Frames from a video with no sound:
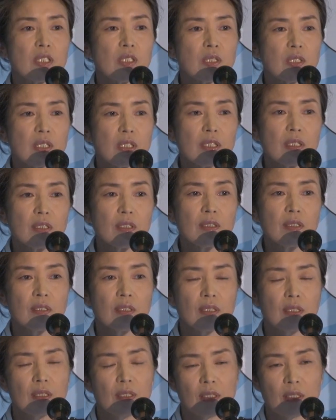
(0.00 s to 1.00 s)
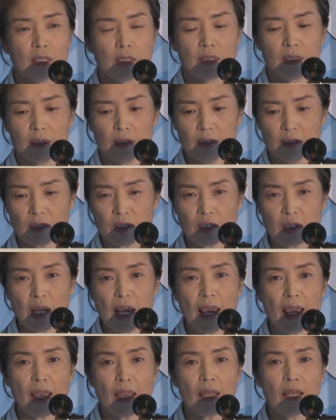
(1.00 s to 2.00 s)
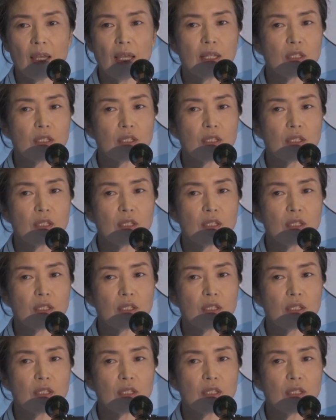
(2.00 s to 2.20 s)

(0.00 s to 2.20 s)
still stay